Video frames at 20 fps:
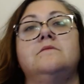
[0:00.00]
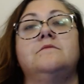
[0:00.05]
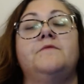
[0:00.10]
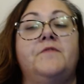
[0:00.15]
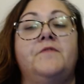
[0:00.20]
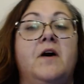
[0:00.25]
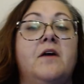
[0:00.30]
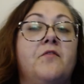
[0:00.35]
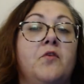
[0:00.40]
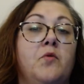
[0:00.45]

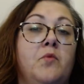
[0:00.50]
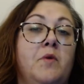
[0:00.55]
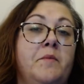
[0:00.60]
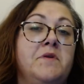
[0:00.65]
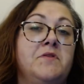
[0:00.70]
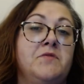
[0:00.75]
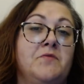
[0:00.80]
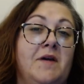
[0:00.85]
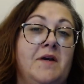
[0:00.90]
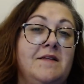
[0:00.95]
fought for
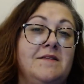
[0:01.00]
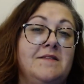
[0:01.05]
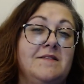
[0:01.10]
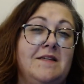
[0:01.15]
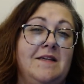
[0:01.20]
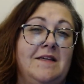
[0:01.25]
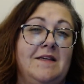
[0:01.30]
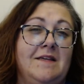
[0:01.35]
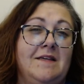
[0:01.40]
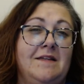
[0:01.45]
women's
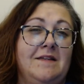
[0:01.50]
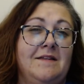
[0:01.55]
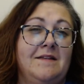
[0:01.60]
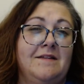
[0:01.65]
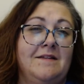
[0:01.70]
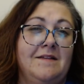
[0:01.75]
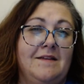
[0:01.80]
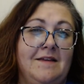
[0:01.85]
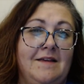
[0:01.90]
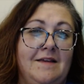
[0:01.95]
rights
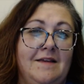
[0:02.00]
in